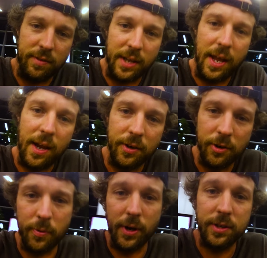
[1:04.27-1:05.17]
the day on
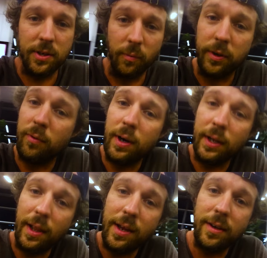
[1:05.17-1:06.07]
your production when you're
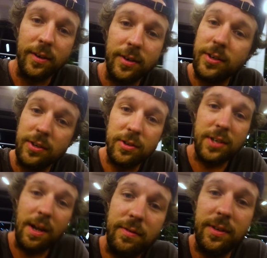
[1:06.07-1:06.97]
running late. You
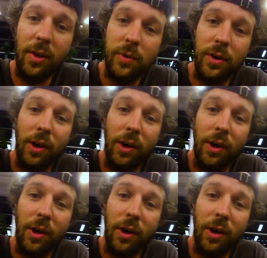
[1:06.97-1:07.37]
just have to tell them you're a